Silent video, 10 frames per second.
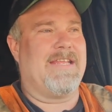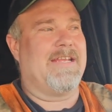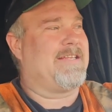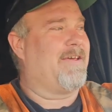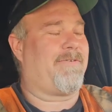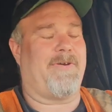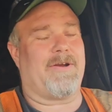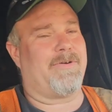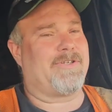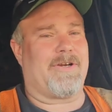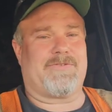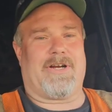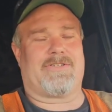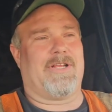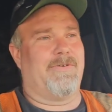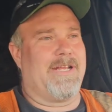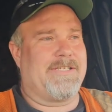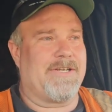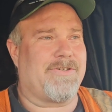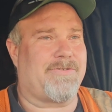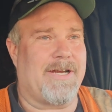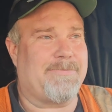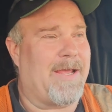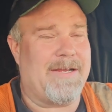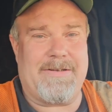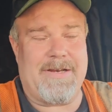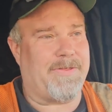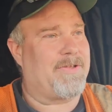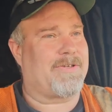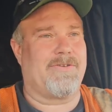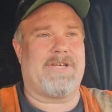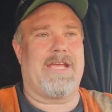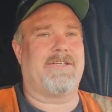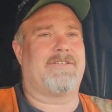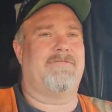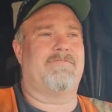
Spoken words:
until the Federal Reserve starts slowing these interest rates, man, nothing's going to change.